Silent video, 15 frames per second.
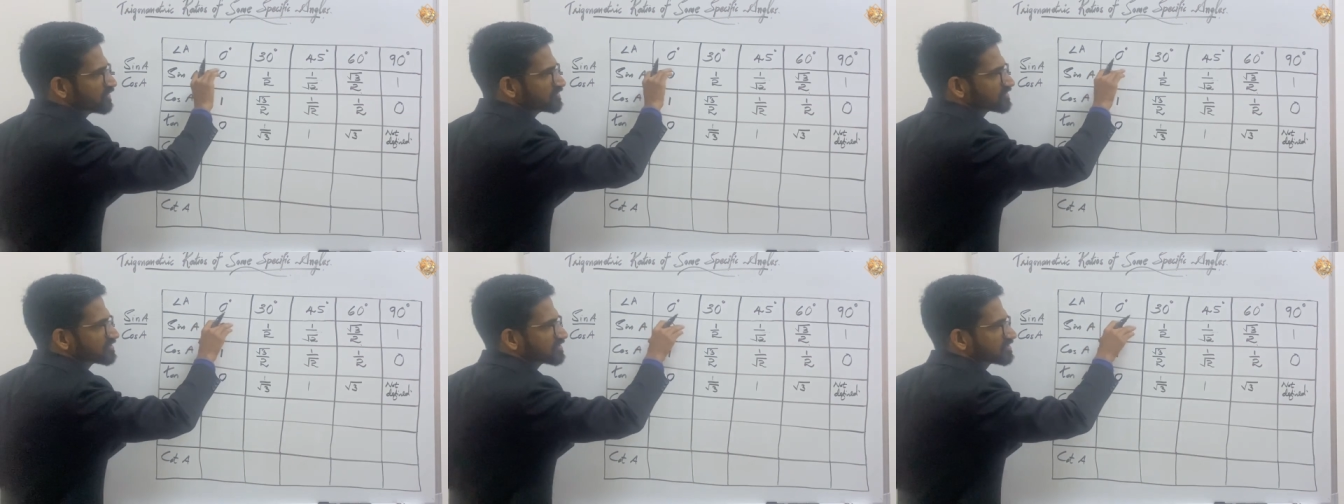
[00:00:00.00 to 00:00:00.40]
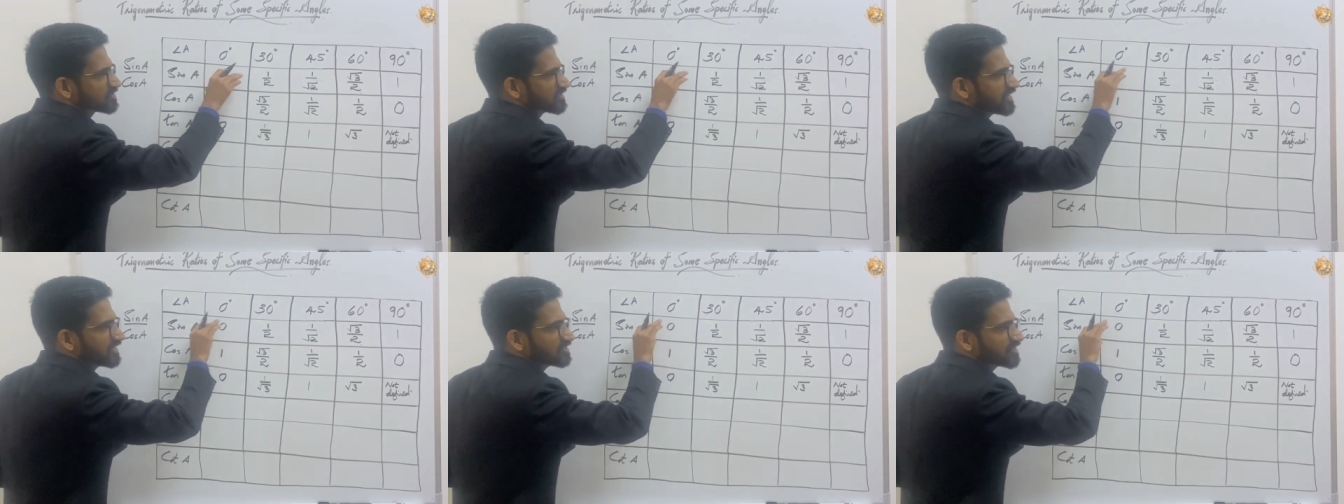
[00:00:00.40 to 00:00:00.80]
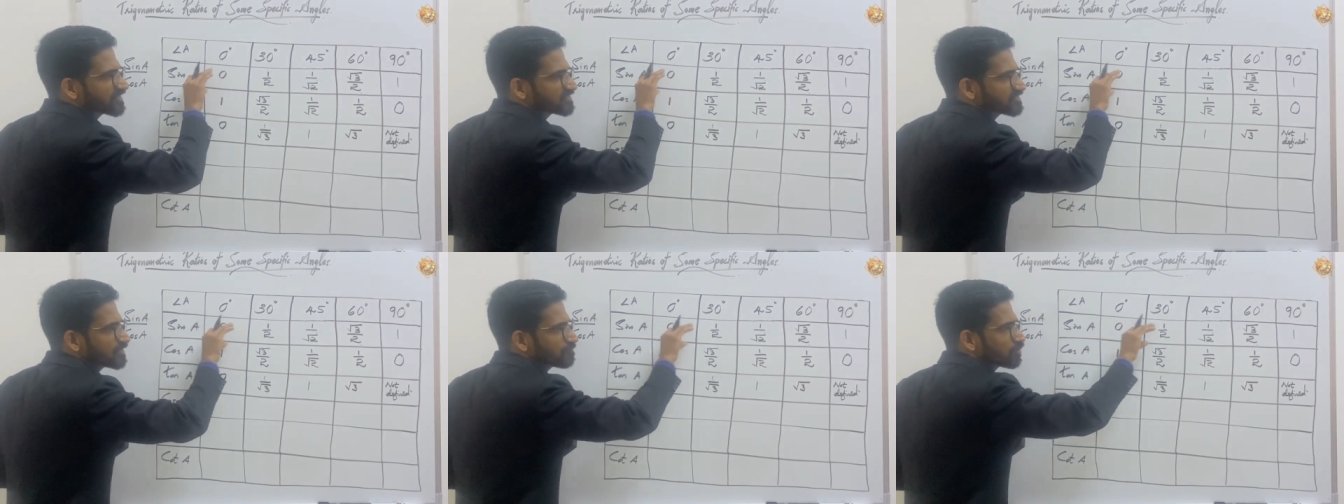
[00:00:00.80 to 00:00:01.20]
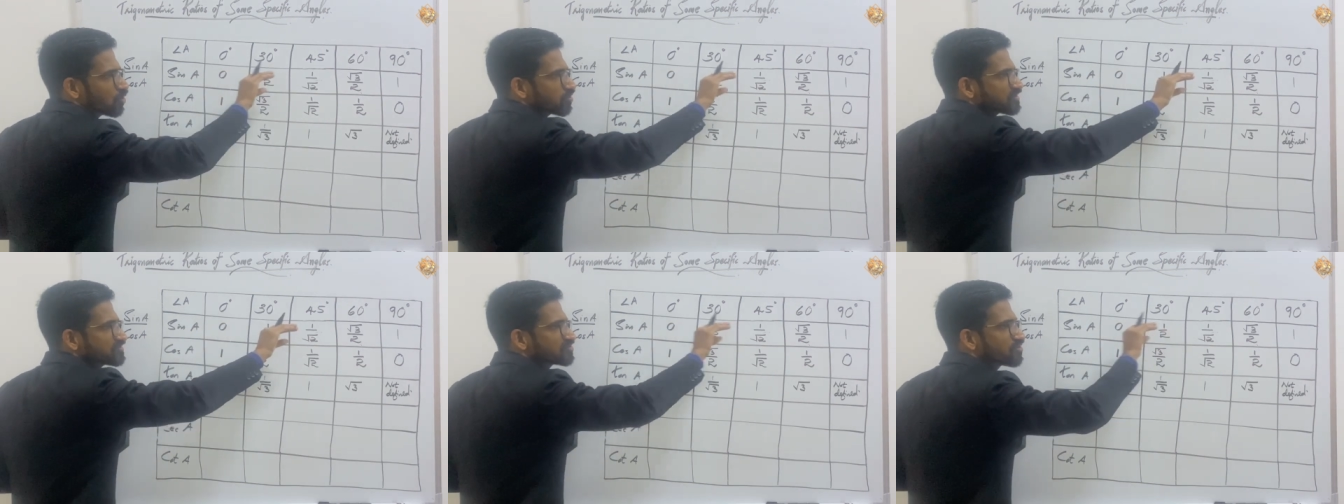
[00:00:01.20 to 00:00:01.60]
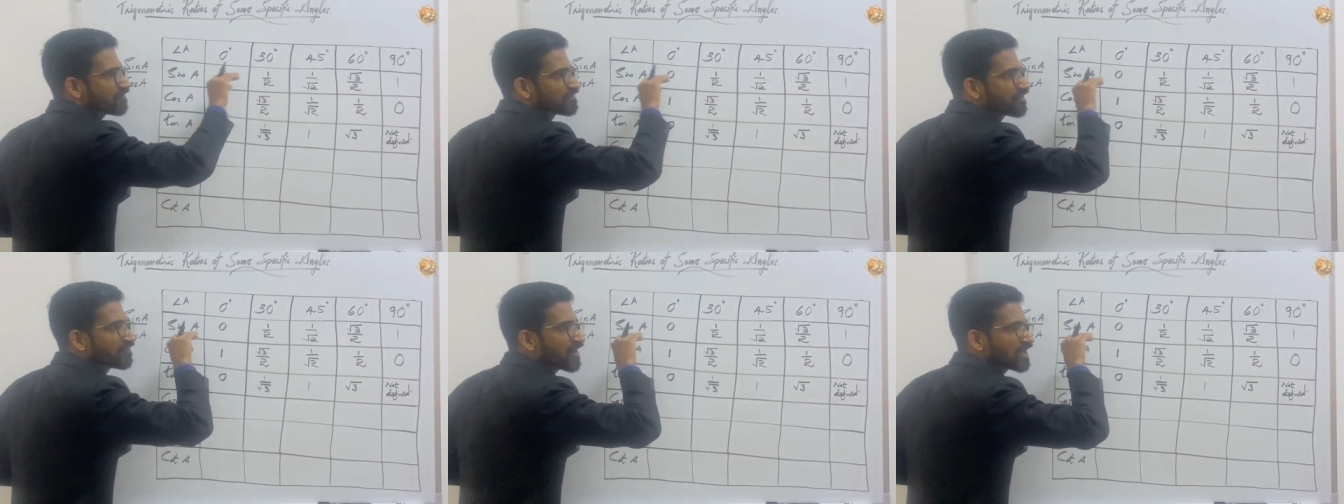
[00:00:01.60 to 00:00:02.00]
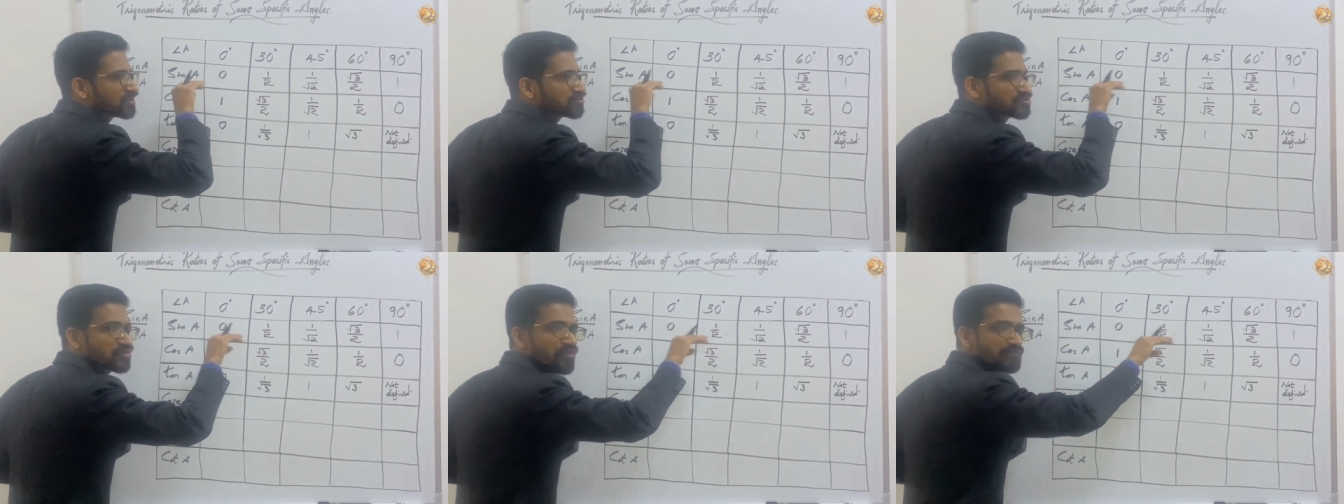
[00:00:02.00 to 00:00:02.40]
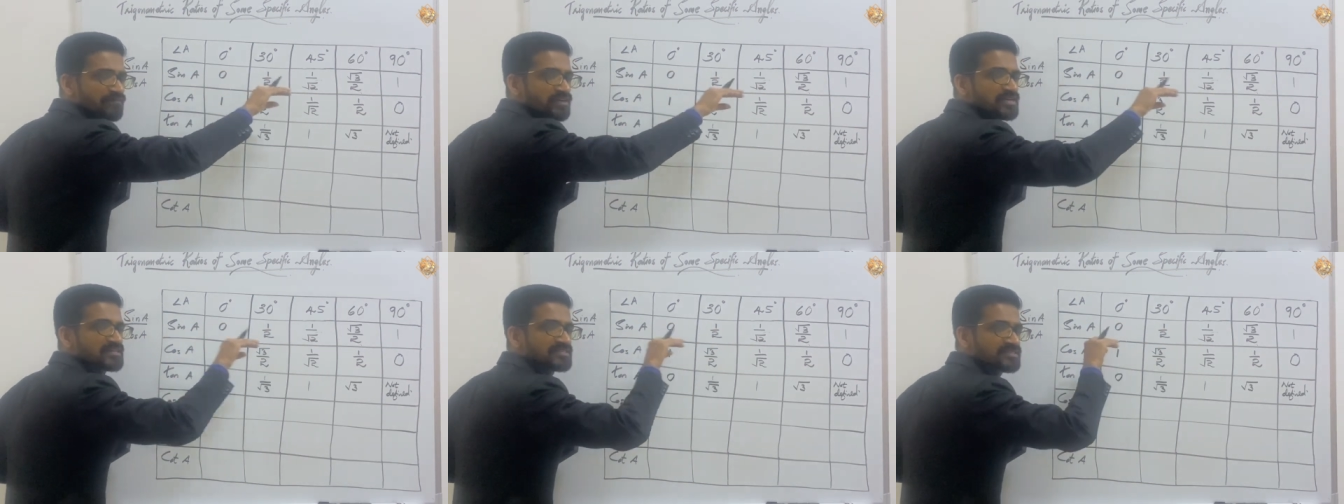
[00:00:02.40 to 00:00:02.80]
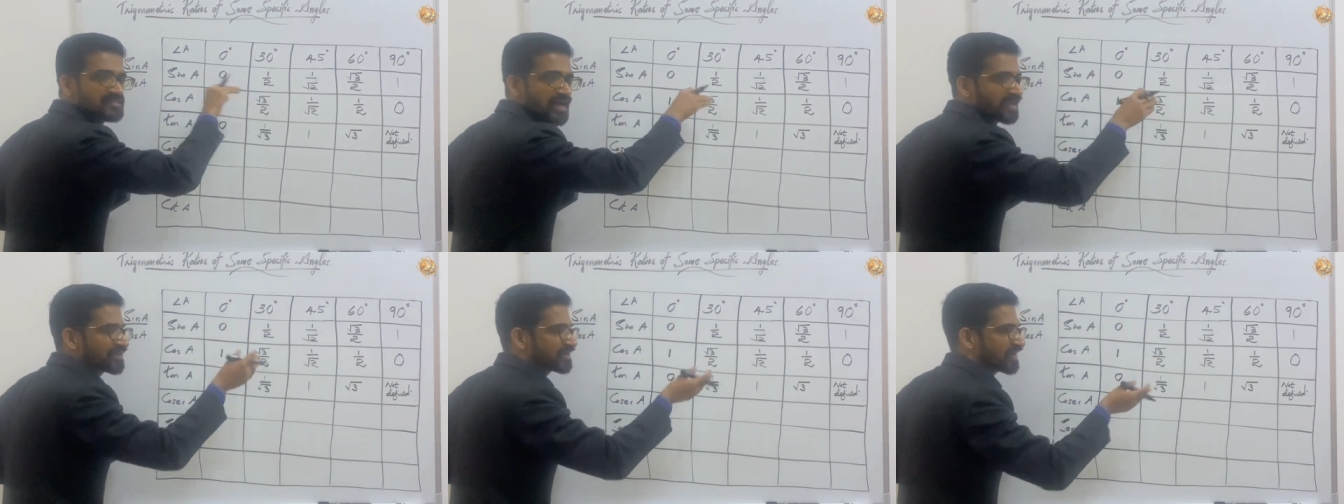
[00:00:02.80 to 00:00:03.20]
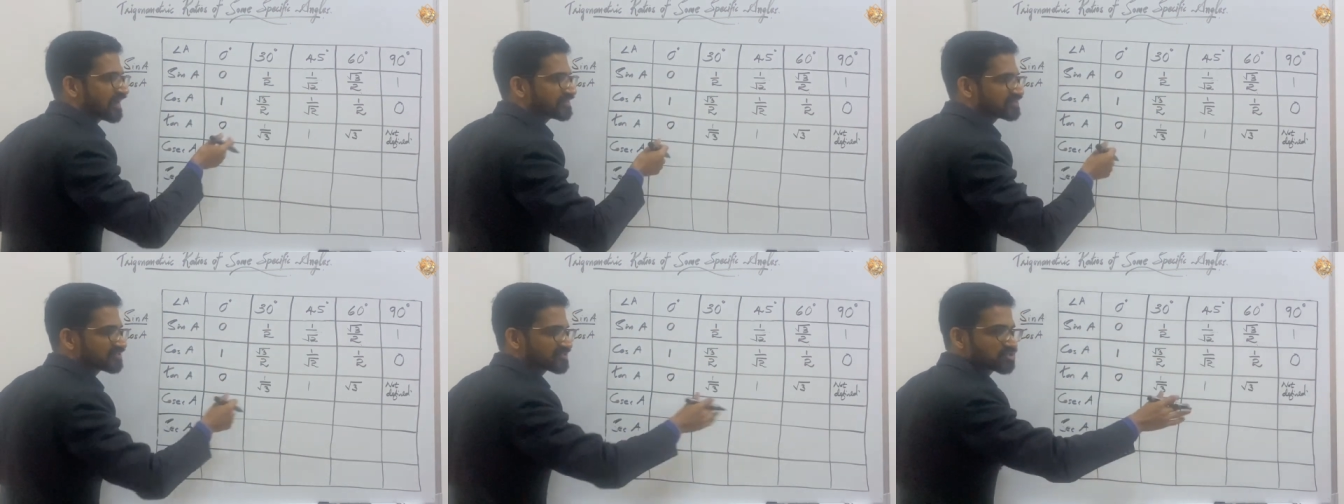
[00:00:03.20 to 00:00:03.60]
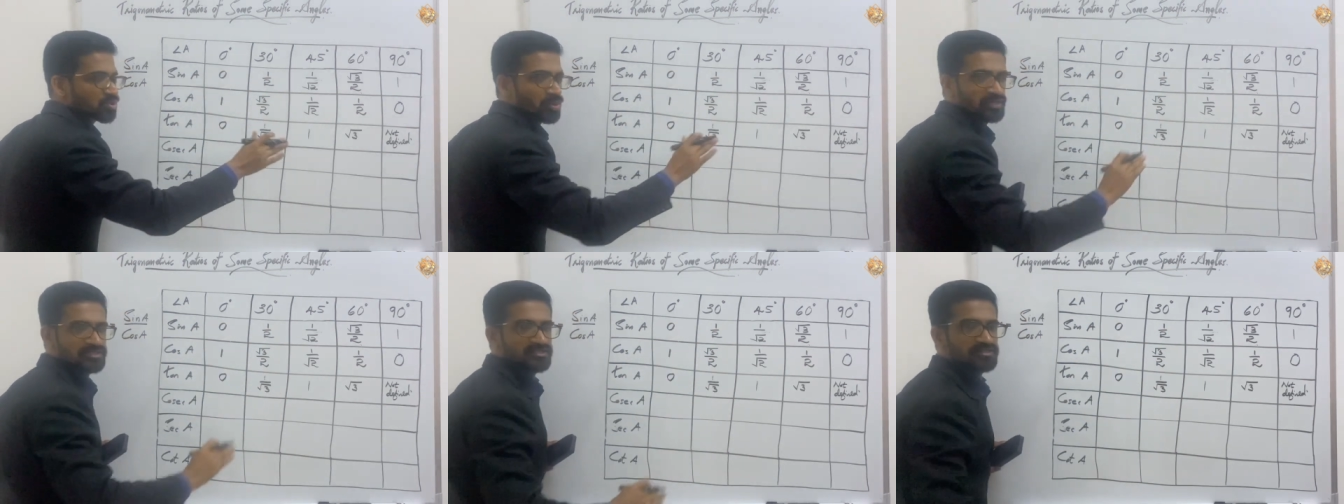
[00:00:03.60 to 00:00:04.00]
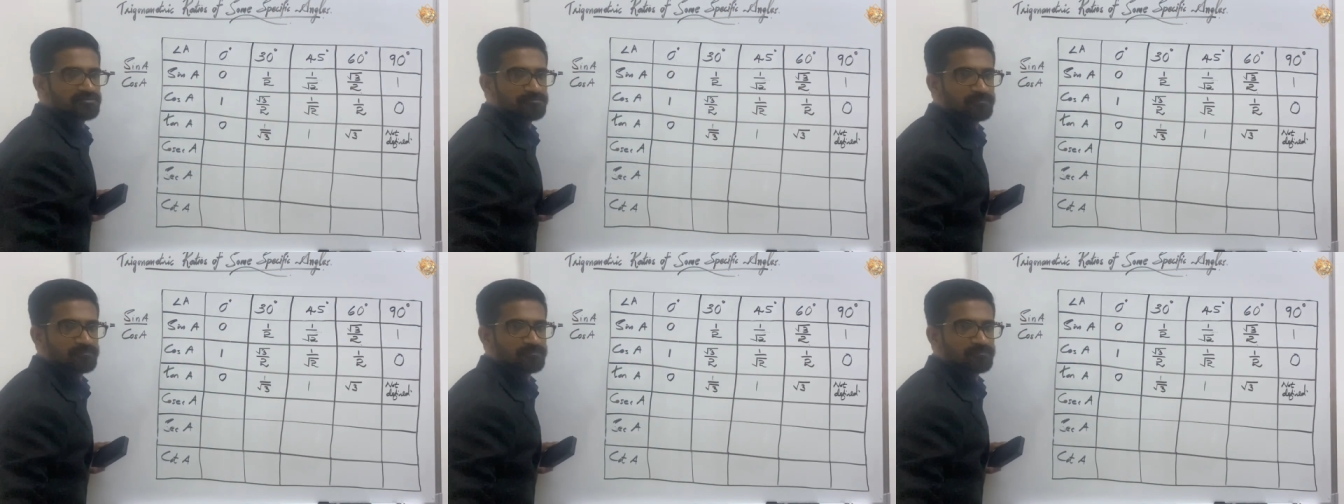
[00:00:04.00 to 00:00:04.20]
is take the reciprocals of the values of sine and just draw it.